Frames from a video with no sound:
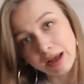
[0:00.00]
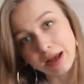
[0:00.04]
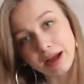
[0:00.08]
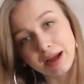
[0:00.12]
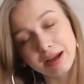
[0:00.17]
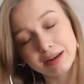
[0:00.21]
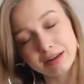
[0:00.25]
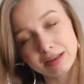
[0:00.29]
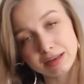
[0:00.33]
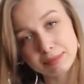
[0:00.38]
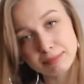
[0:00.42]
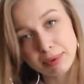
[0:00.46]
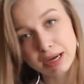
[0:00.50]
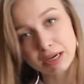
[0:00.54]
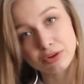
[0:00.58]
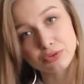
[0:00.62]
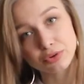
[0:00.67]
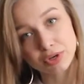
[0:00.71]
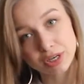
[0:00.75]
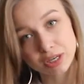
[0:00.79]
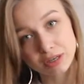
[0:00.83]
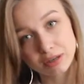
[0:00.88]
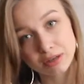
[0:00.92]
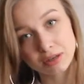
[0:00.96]
I need my
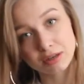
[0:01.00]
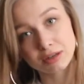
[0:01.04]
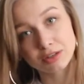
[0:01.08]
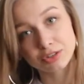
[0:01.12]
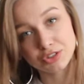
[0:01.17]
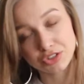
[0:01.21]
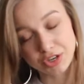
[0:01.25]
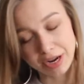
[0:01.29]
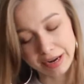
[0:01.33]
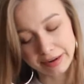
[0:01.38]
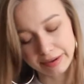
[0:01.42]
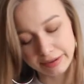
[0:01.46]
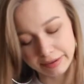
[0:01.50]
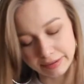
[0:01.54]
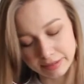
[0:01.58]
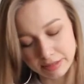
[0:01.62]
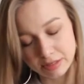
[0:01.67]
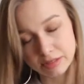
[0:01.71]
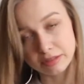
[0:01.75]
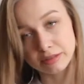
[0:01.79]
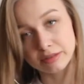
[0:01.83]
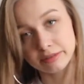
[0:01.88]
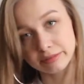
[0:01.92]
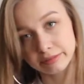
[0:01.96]
green
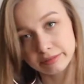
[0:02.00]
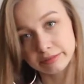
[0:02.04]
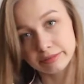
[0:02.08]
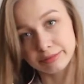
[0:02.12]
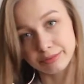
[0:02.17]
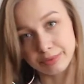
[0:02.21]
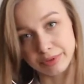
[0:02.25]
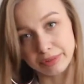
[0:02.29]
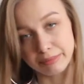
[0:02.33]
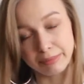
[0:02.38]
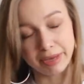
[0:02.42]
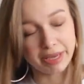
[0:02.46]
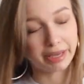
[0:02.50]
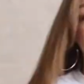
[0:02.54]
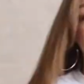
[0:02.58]
jackets with me.